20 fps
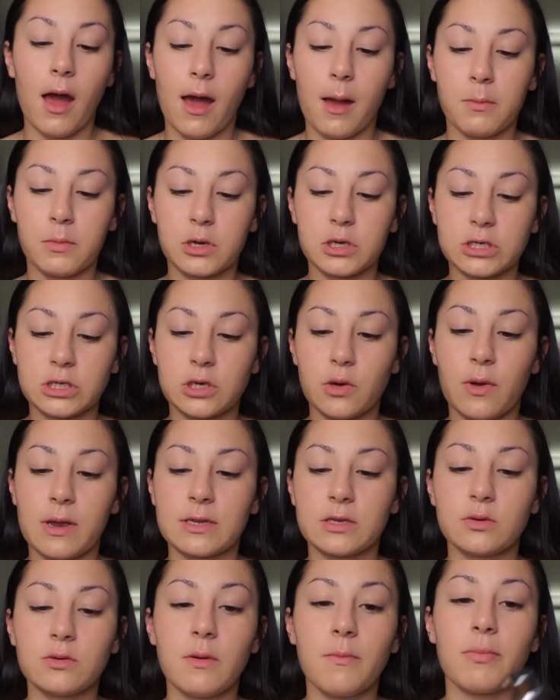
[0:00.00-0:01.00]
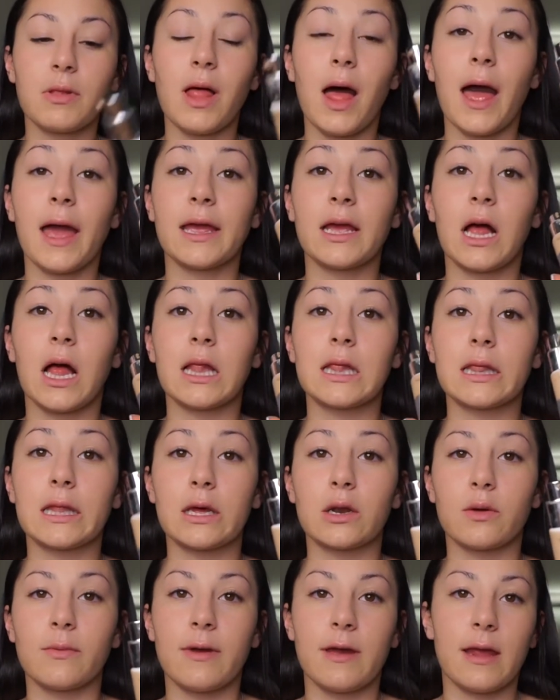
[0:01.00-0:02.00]
I'm just going to apply a
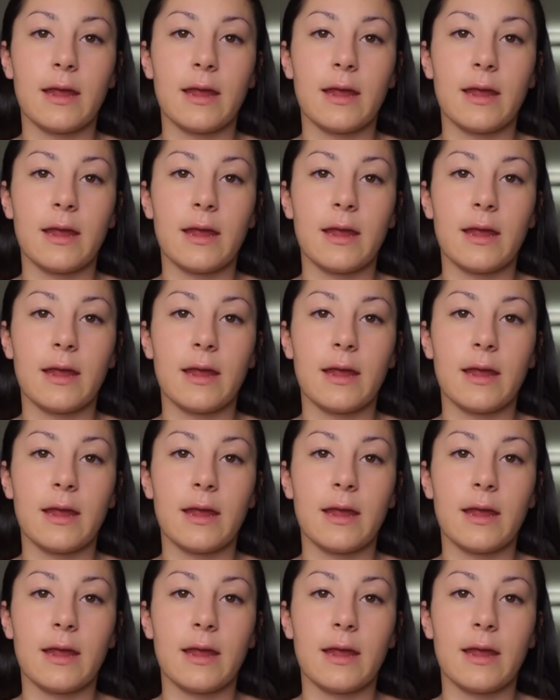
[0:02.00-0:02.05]
little bit.